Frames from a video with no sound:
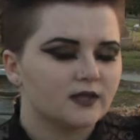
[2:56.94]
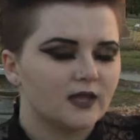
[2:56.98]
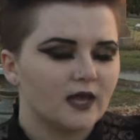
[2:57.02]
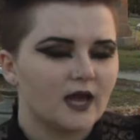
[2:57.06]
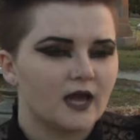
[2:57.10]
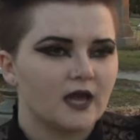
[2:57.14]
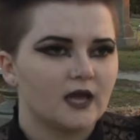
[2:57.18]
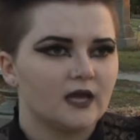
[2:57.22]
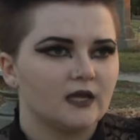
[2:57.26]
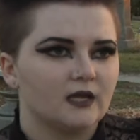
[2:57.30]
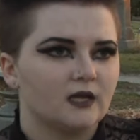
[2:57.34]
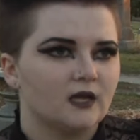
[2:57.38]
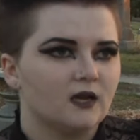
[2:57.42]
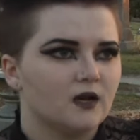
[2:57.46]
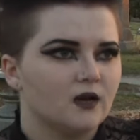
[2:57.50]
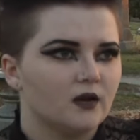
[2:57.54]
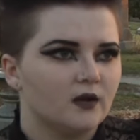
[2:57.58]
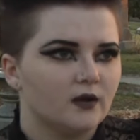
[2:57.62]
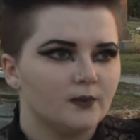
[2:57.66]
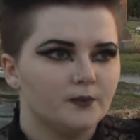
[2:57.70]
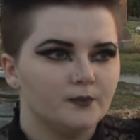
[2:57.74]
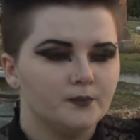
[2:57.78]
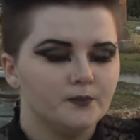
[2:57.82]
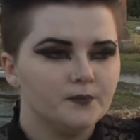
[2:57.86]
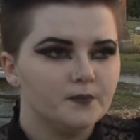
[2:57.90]
that
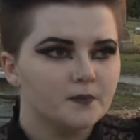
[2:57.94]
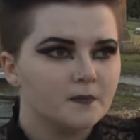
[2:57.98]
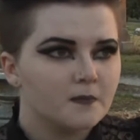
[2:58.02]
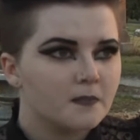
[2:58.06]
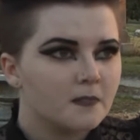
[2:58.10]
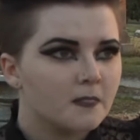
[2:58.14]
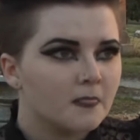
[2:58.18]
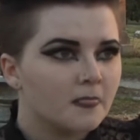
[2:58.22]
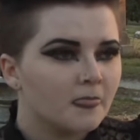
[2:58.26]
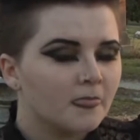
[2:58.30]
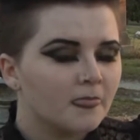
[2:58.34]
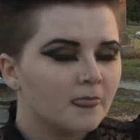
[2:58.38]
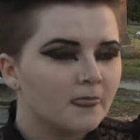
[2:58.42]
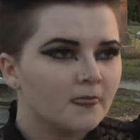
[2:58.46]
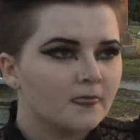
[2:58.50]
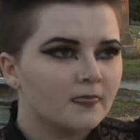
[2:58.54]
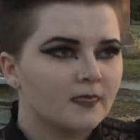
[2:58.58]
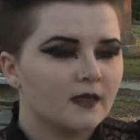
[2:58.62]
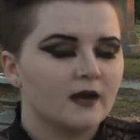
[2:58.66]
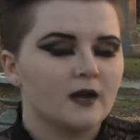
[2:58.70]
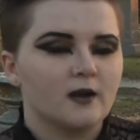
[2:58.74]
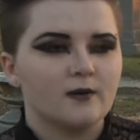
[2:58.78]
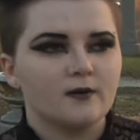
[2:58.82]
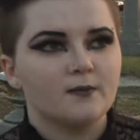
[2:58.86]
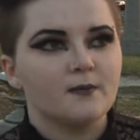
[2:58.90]

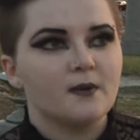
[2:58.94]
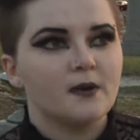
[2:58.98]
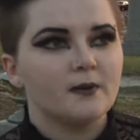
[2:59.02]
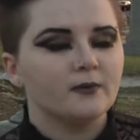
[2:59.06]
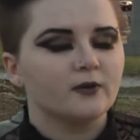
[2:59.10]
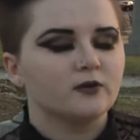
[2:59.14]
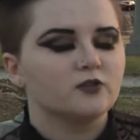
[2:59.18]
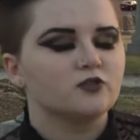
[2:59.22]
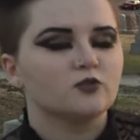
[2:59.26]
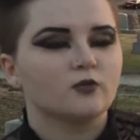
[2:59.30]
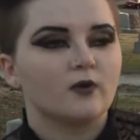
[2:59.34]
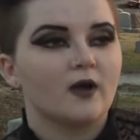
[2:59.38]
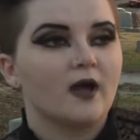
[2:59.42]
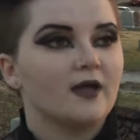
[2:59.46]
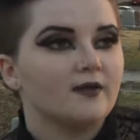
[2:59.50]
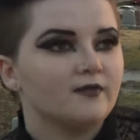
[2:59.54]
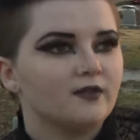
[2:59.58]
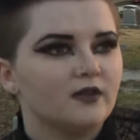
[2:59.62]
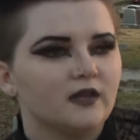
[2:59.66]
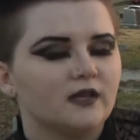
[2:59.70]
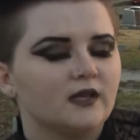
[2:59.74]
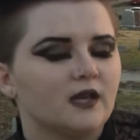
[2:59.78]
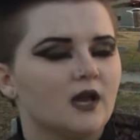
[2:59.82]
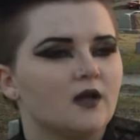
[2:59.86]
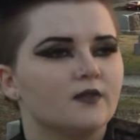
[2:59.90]
that I remember
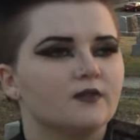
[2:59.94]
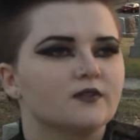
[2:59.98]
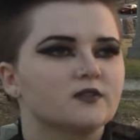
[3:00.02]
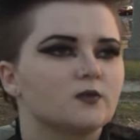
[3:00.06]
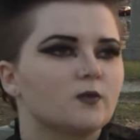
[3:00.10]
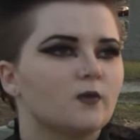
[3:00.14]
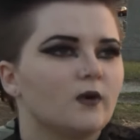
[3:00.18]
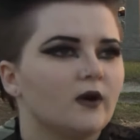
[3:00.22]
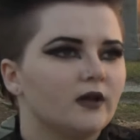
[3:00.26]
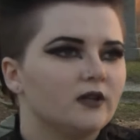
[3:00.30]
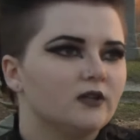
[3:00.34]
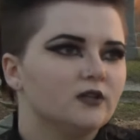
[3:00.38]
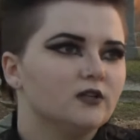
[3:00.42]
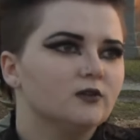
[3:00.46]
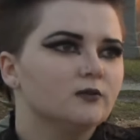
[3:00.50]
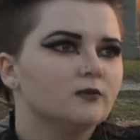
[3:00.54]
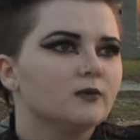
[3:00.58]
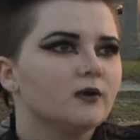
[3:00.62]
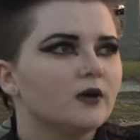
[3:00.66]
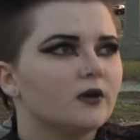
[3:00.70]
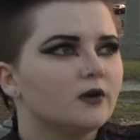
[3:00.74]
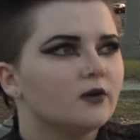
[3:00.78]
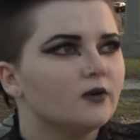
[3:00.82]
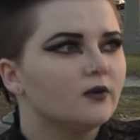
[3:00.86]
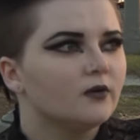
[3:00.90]
driving down this winding
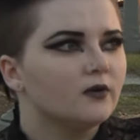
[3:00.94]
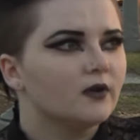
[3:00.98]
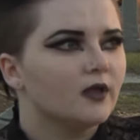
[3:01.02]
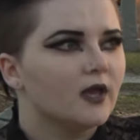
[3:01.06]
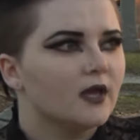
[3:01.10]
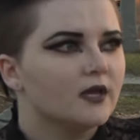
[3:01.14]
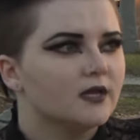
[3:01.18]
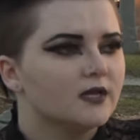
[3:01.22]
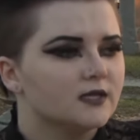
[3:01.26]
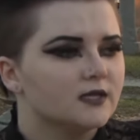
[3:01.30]
road, and